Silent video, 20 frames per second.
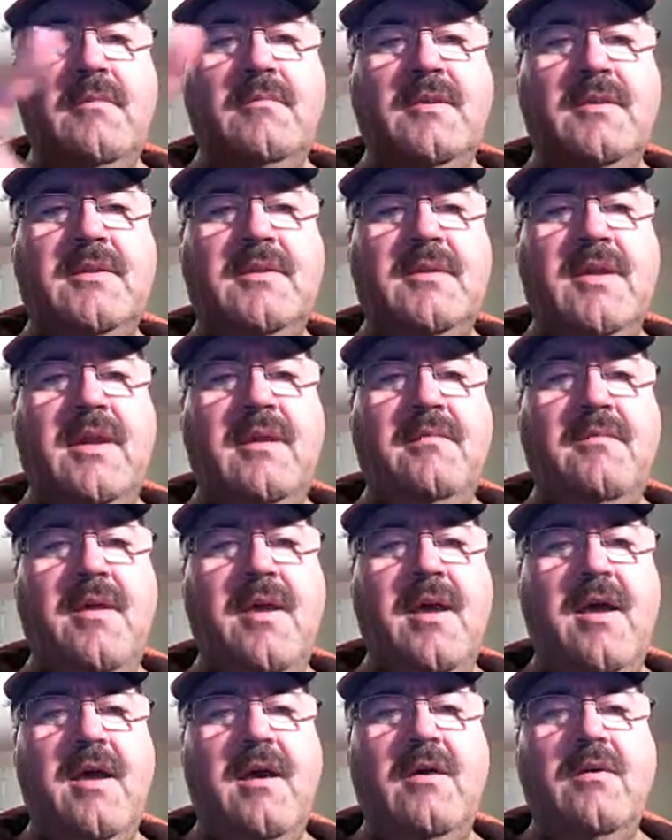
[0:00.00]
But
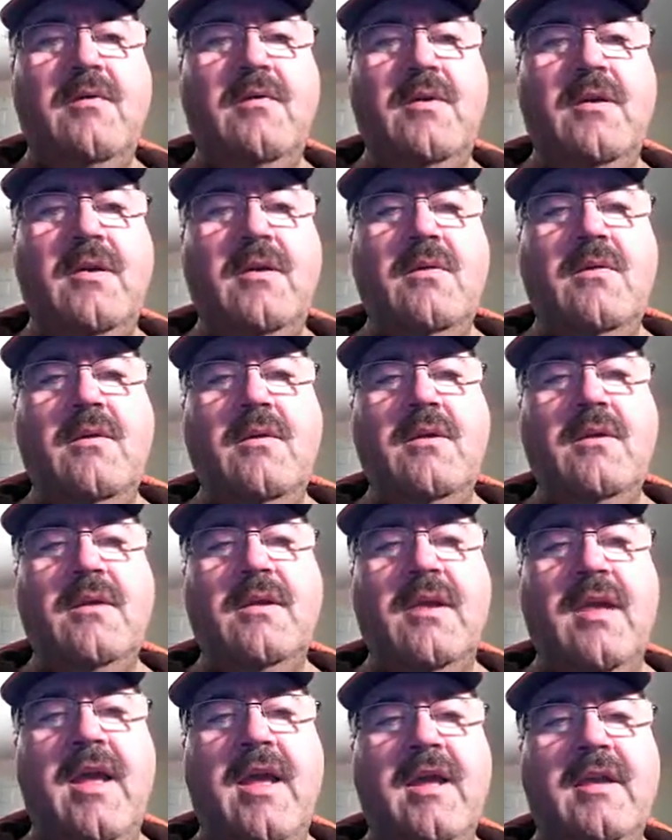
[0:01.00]
somehow we were
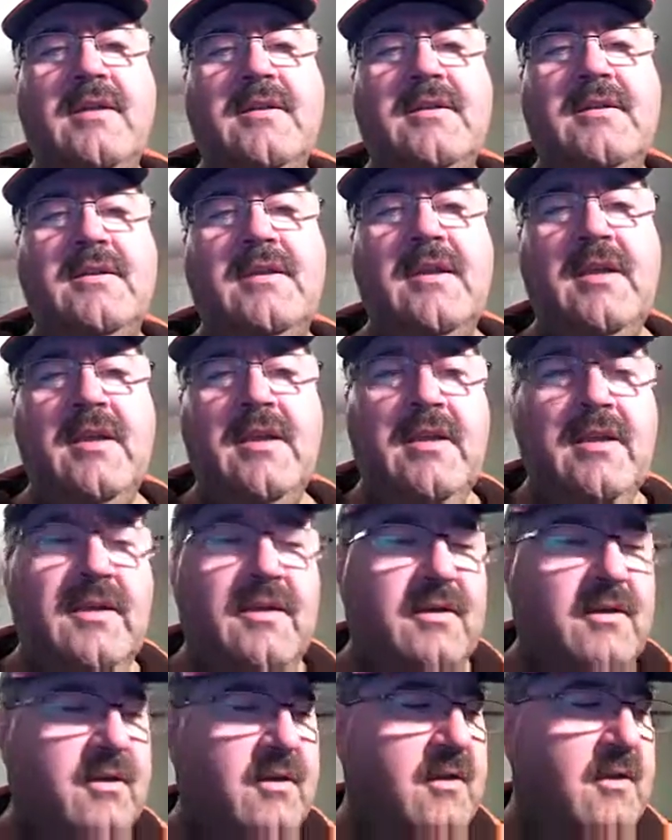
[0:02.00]
cast
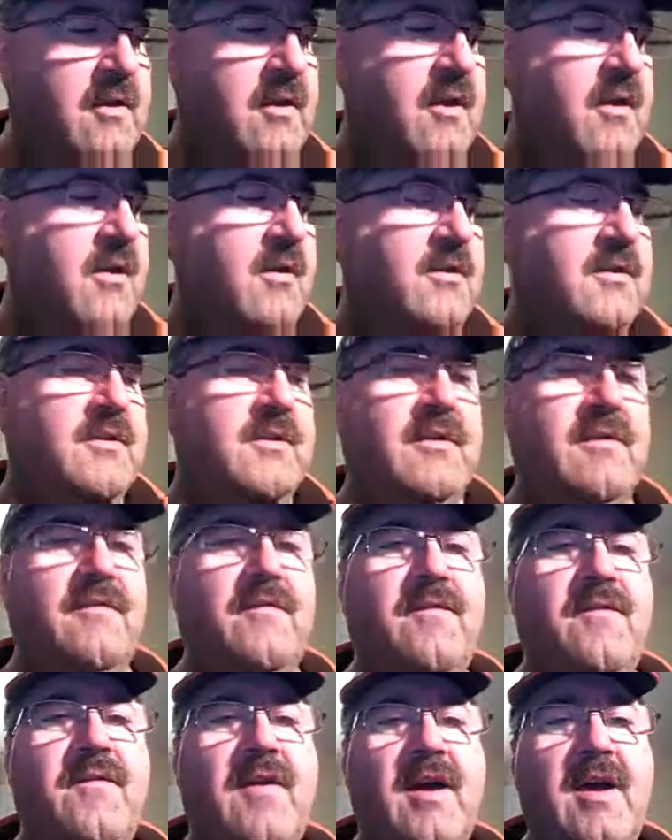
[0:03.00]
until lost
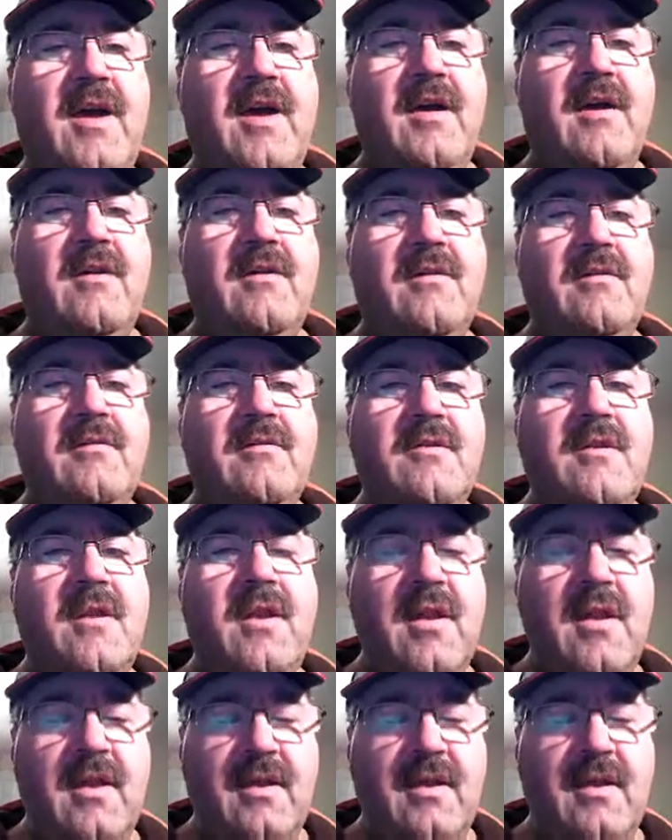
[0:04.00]
and found.